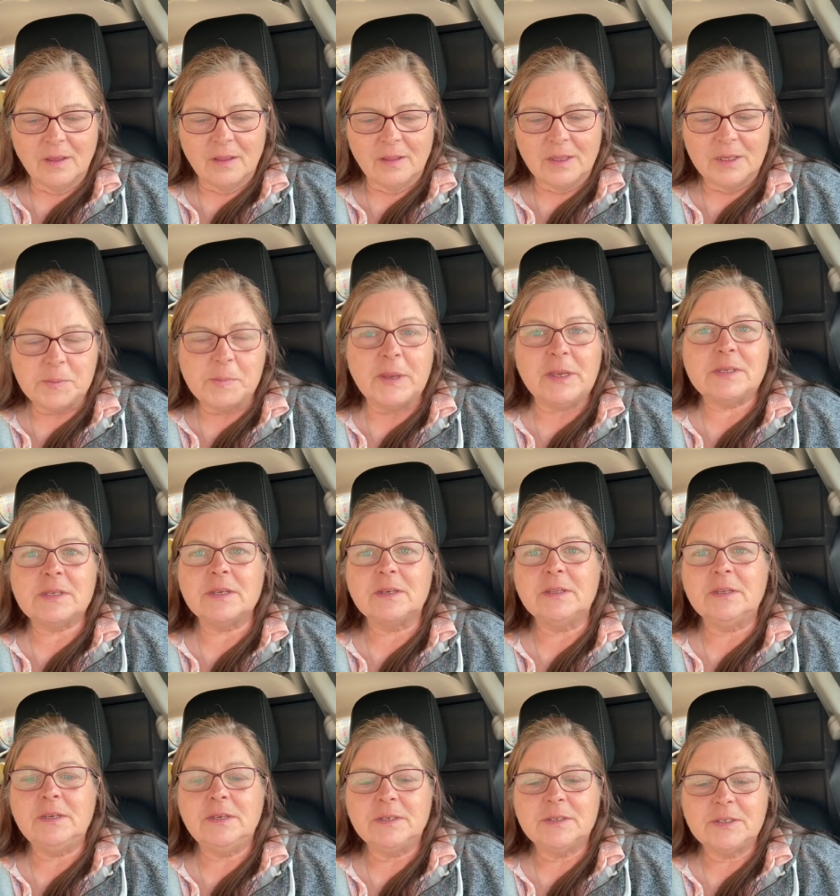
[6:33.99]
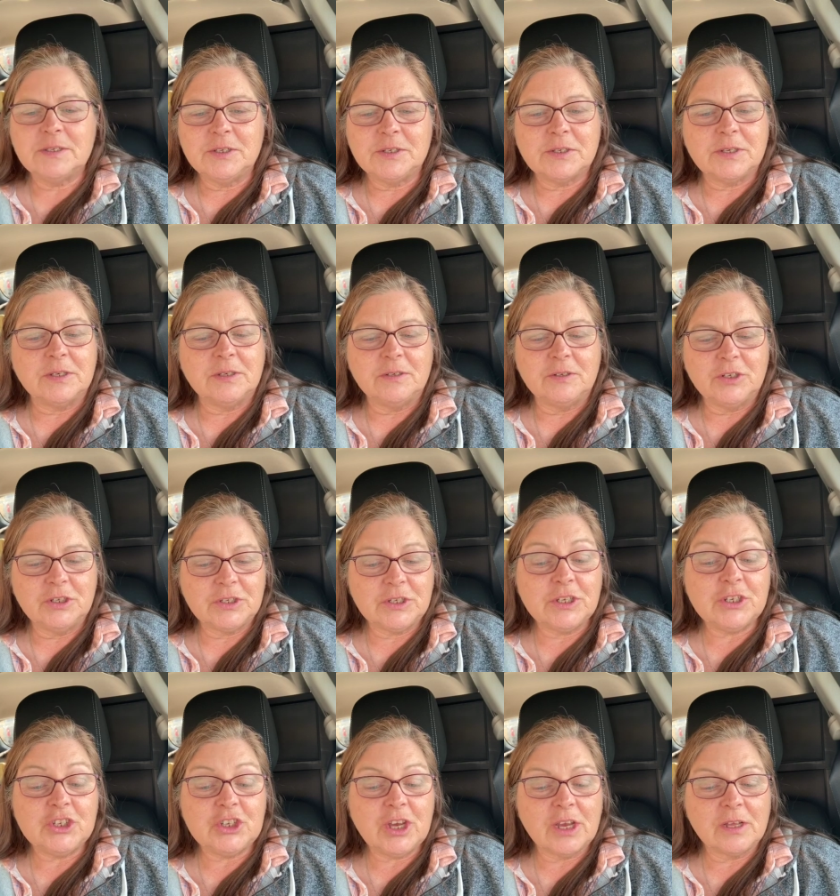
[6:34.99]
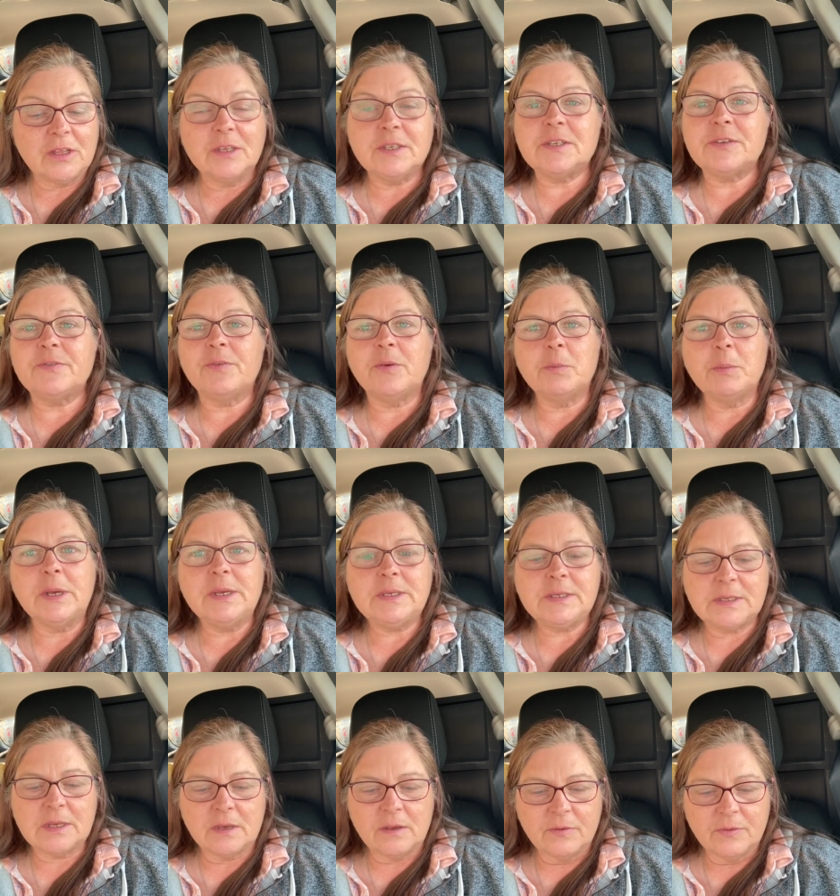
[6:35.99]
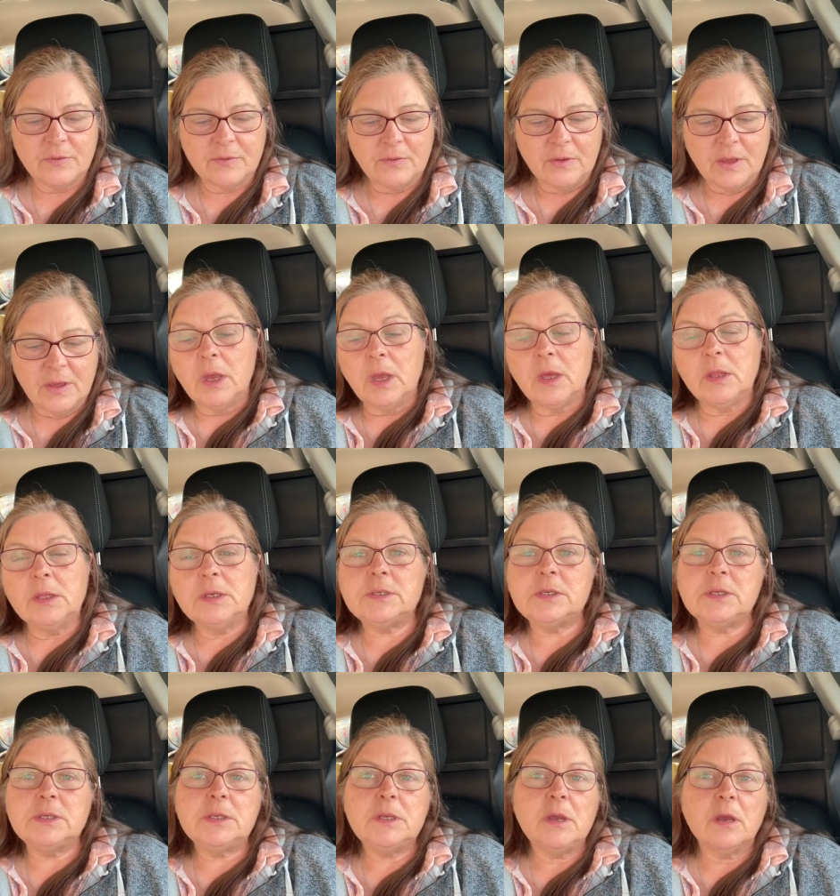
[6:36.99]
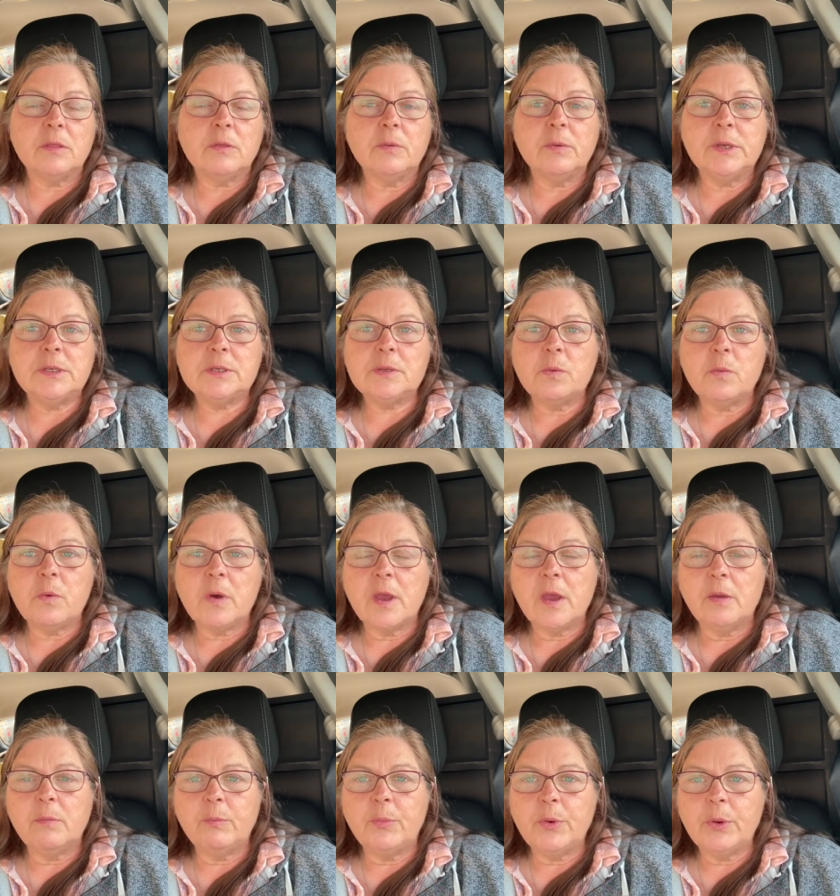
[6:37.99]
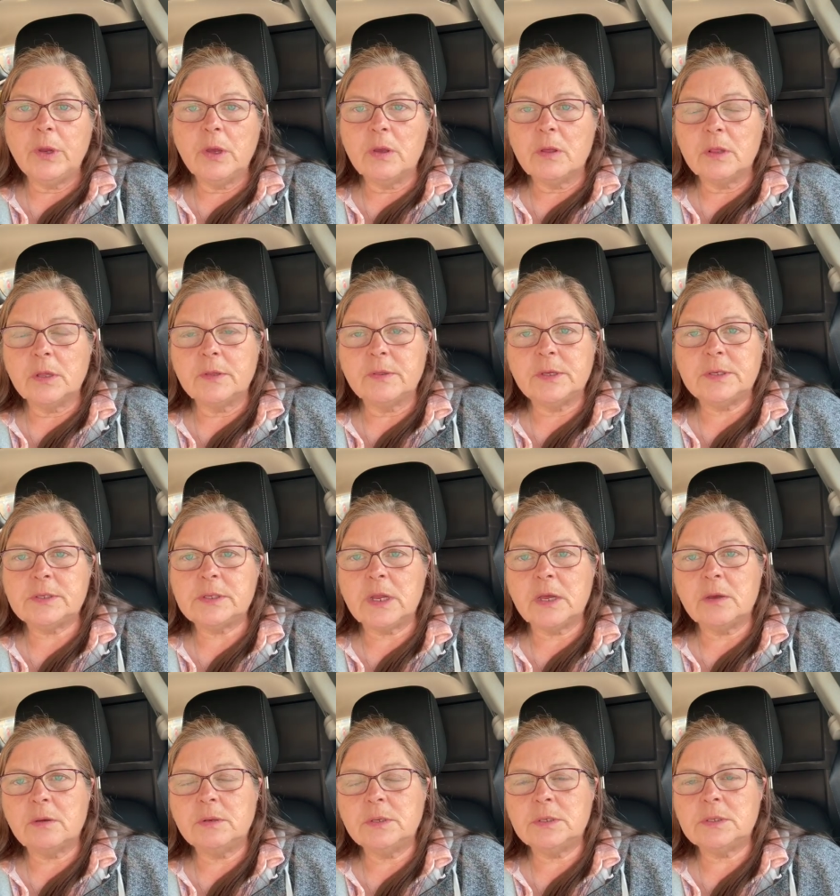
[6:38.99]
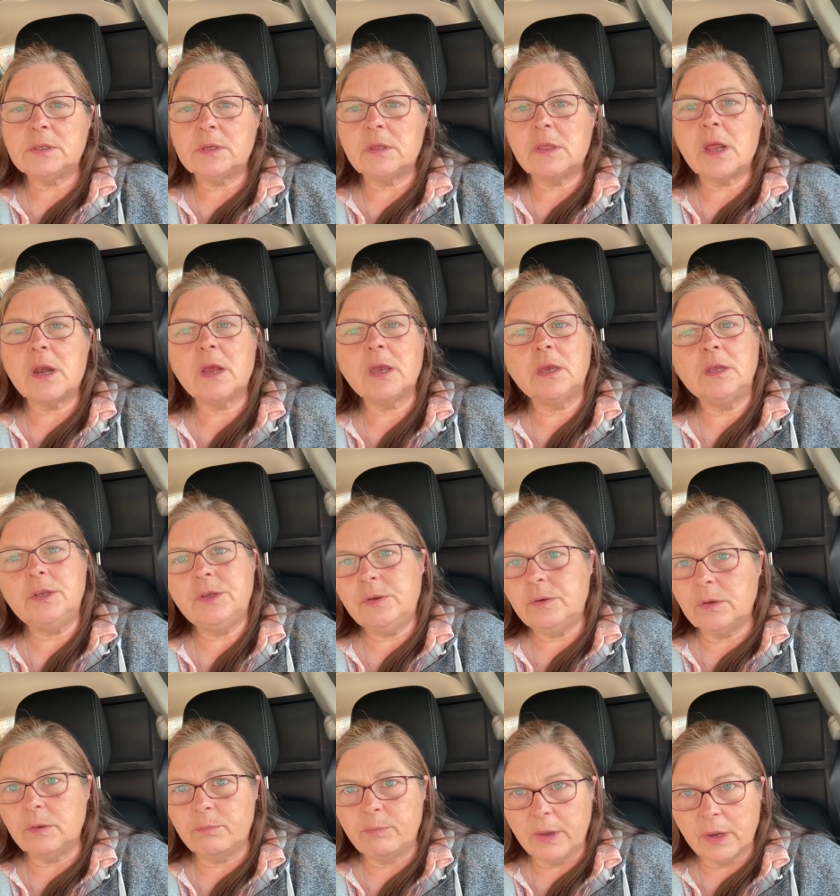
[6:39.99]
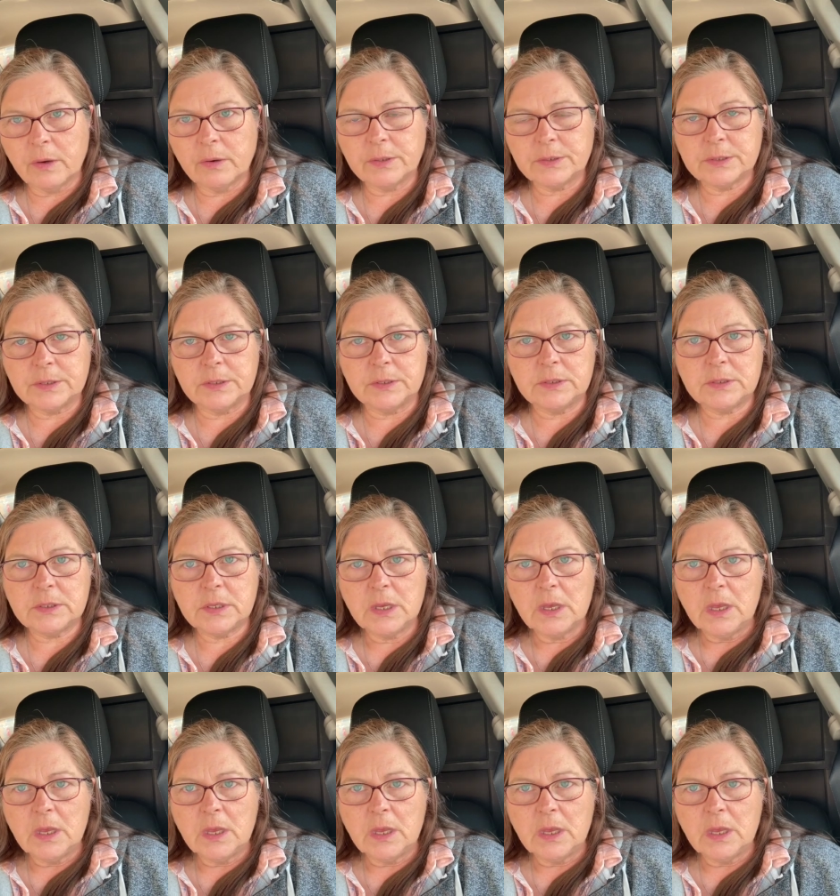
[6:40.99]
This basically is just a just a checklist for myself. And this is the other reason why I'm putting all of this down is so that I can do comparisons.